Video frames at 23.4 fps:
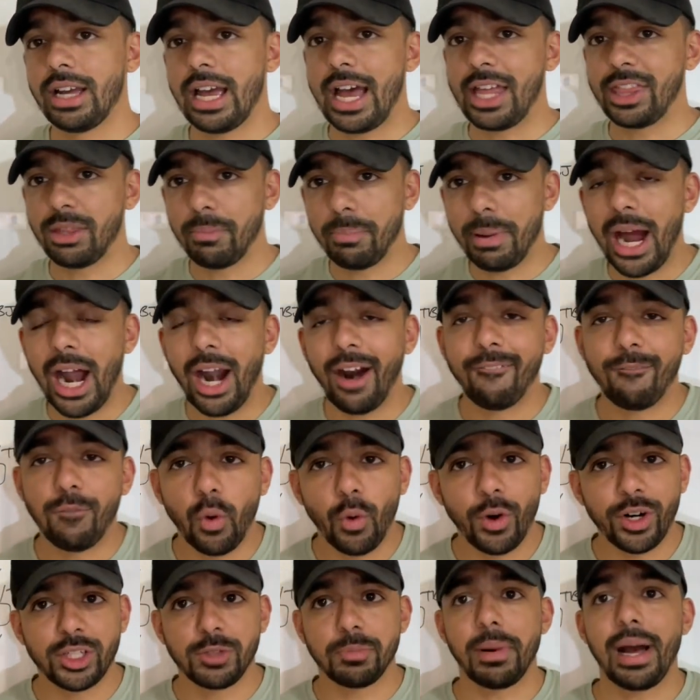at the power
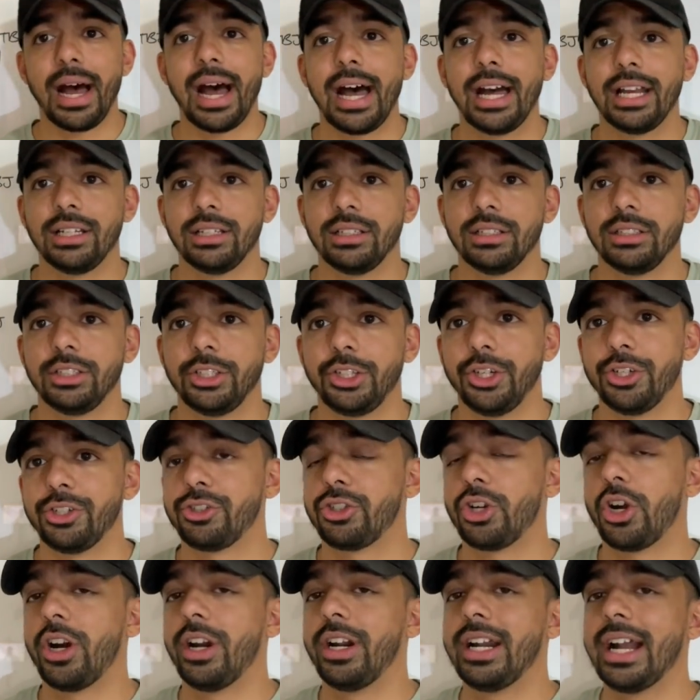forward spot, you're
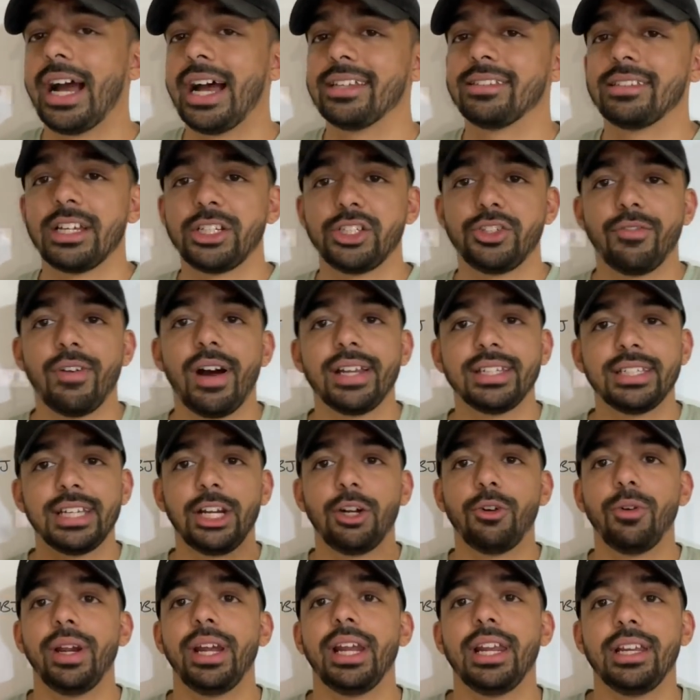starting guys like Javonte
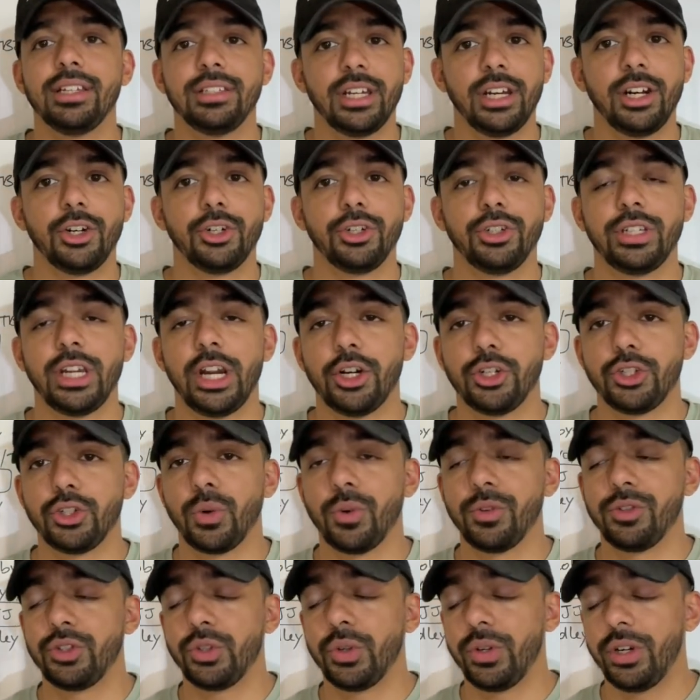Green and Der
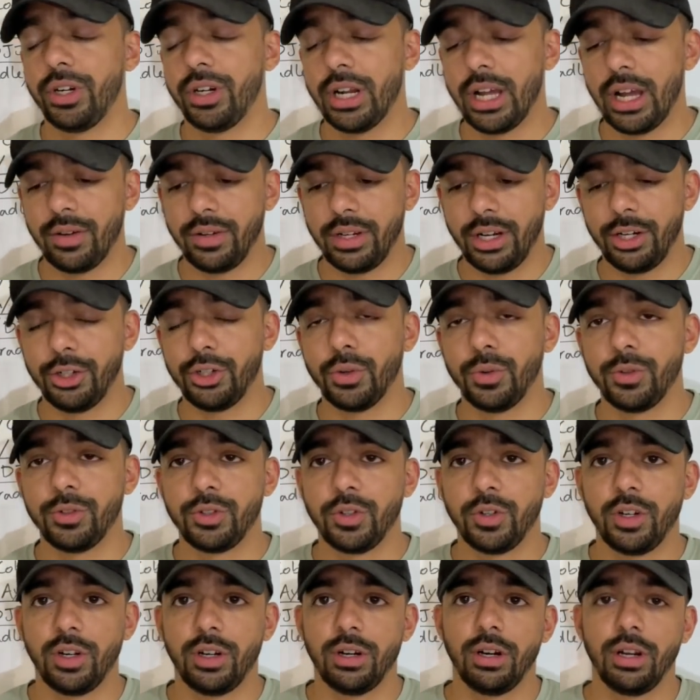Jones Jr. now. Derrick Jones Jr.
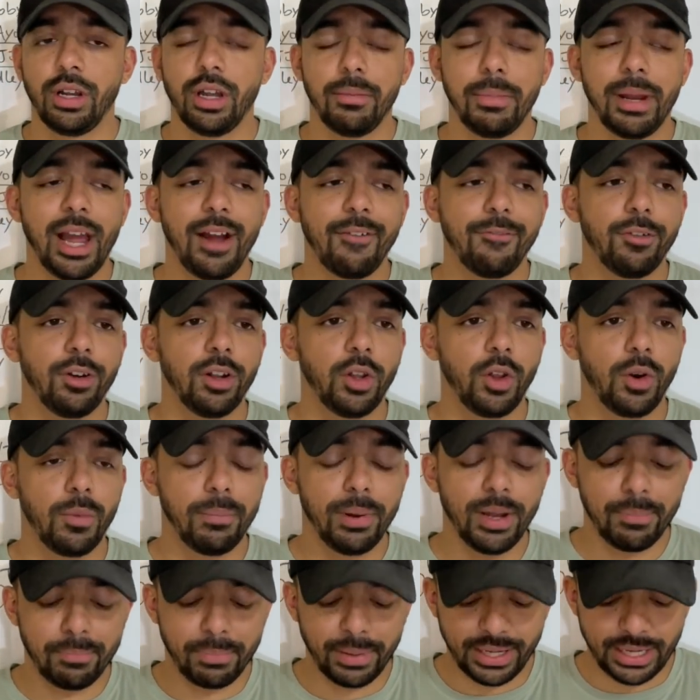is going to be out for a little
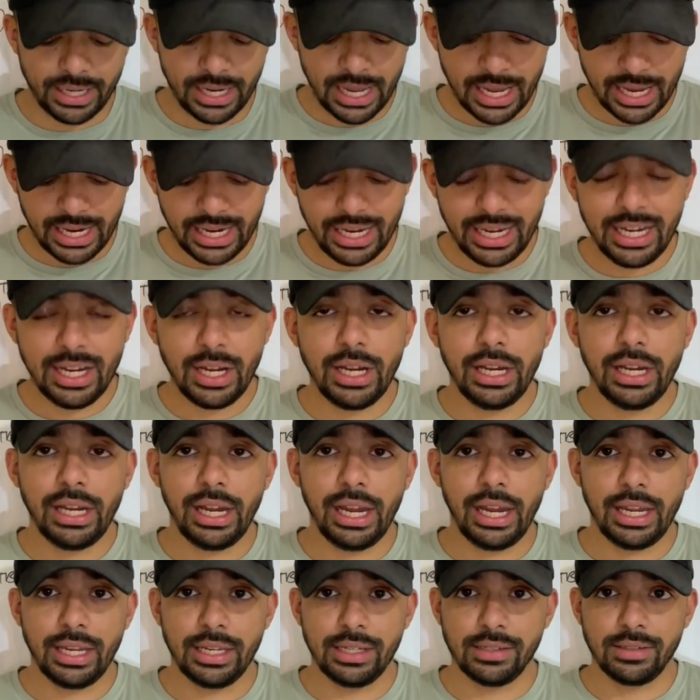bit, but he
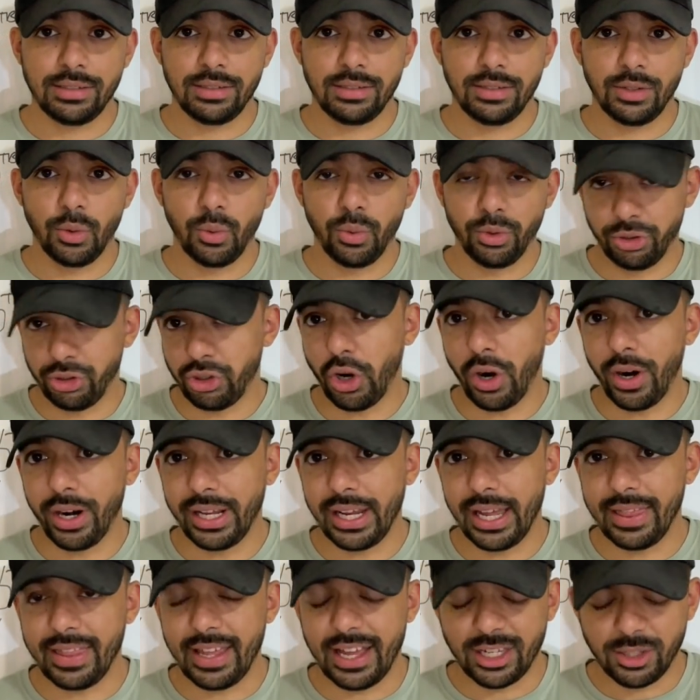is who was starting
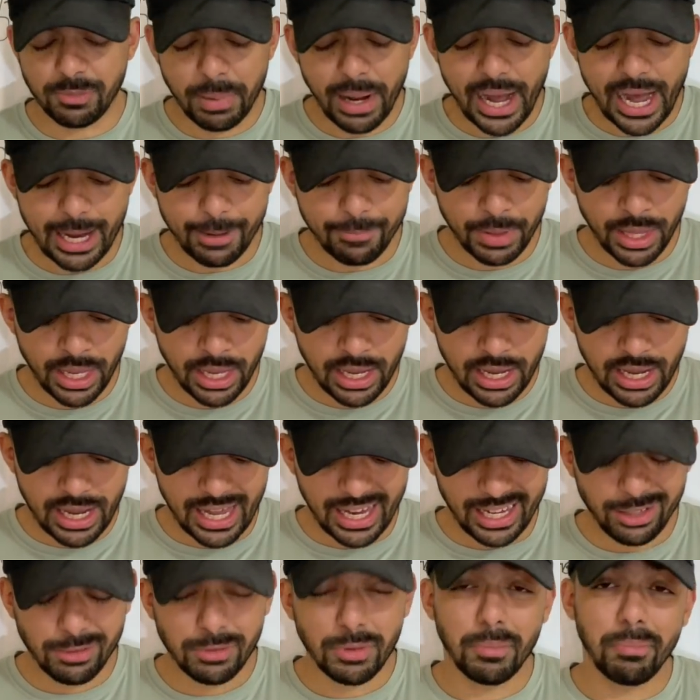at that spot.
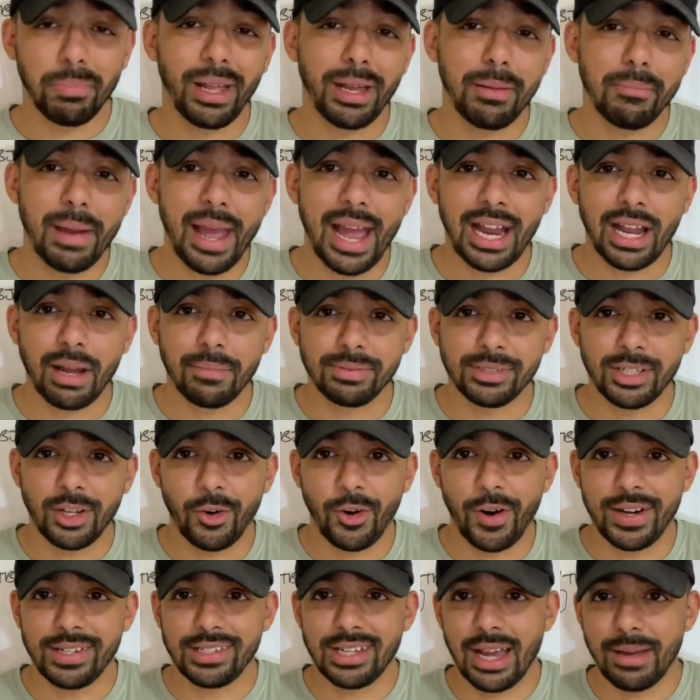And he's been playing backup
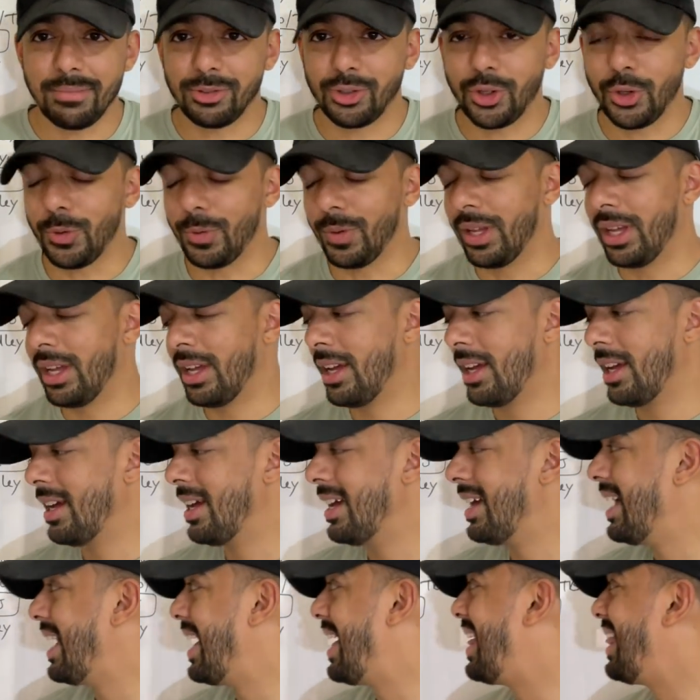center at times too.
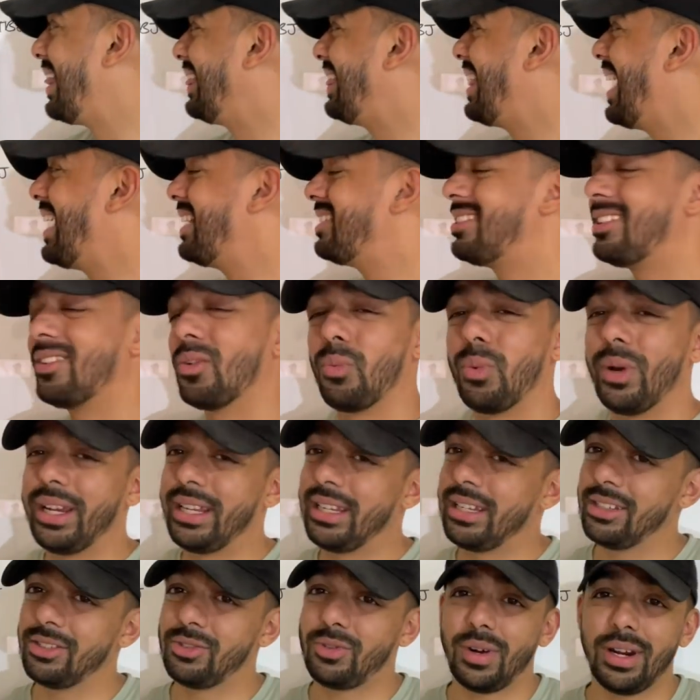That's a
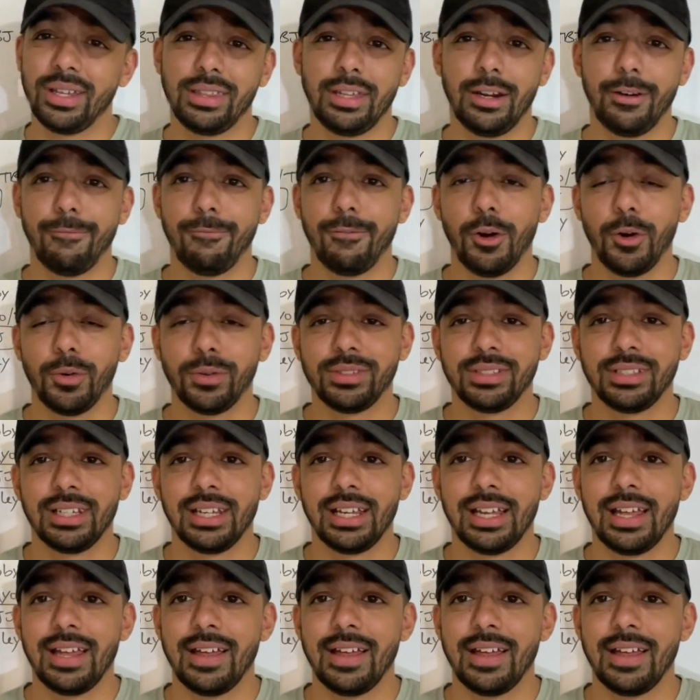weakness right there, folks.